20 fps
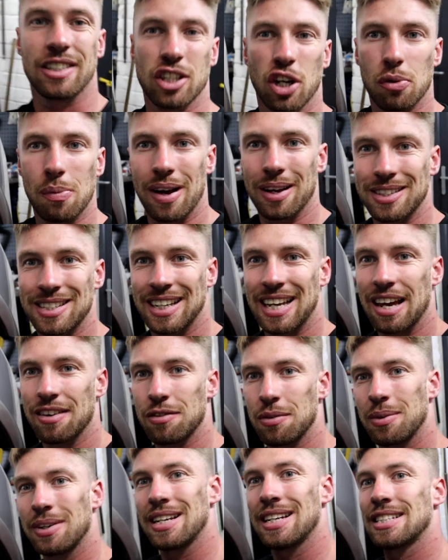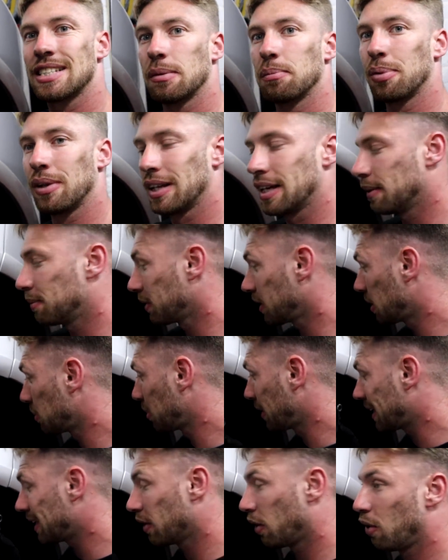it's all back together. We need to bleed. We're going to
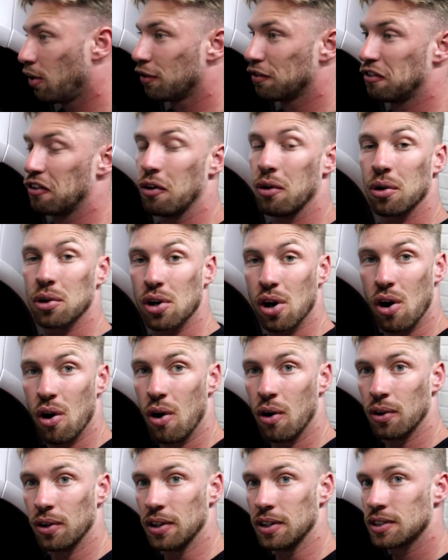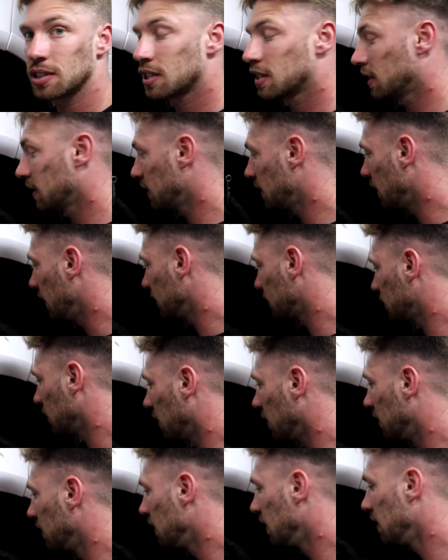bleed all four corners.
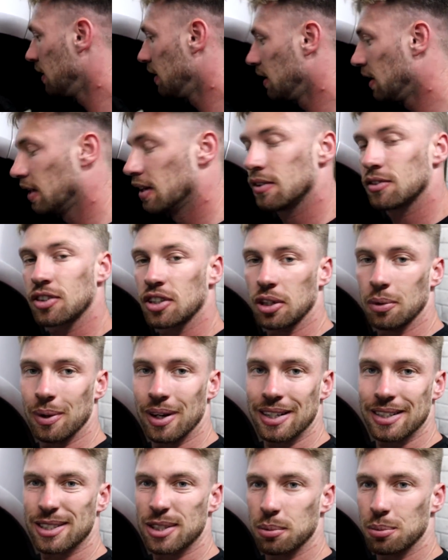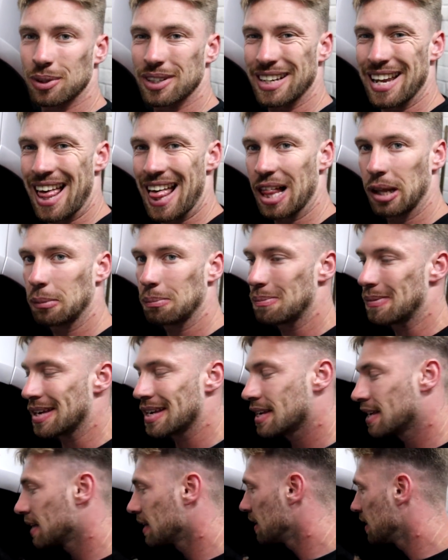So I'm just going to wait till someone can help
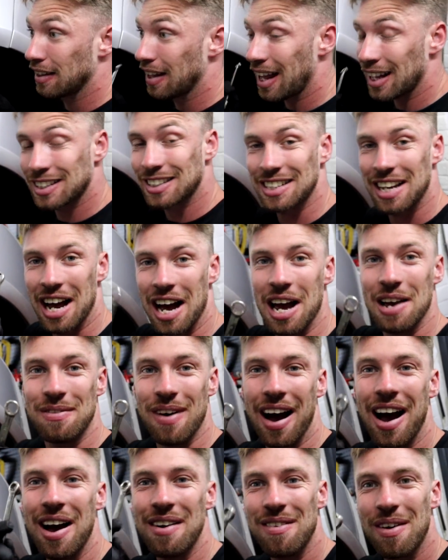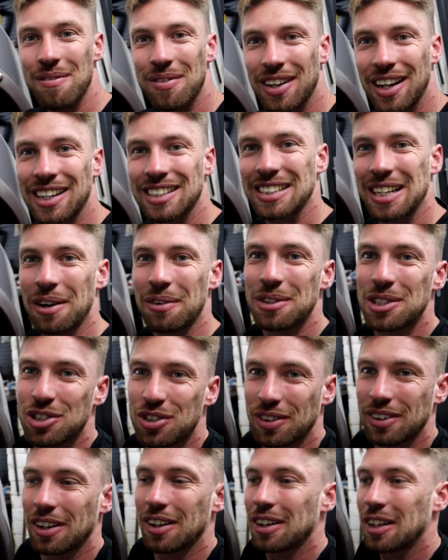me. Last time, I remember last time we
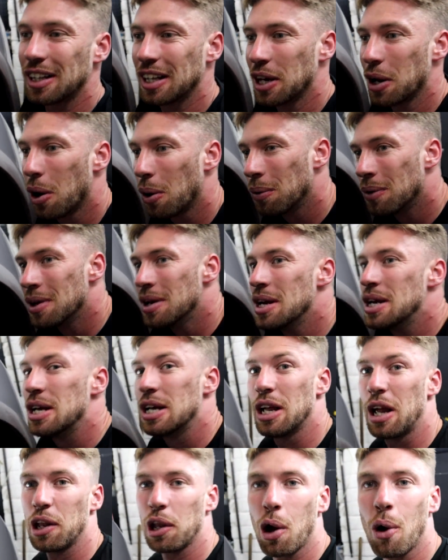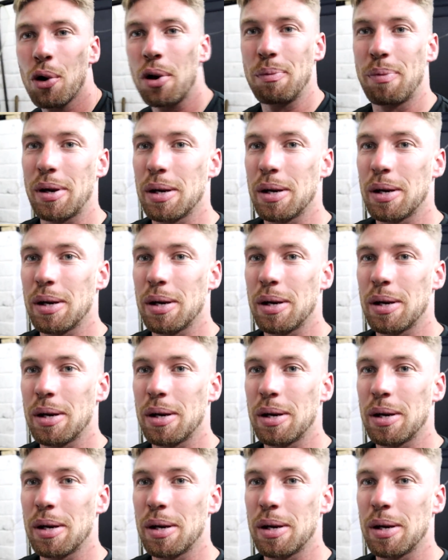stripped out the Clio, a load of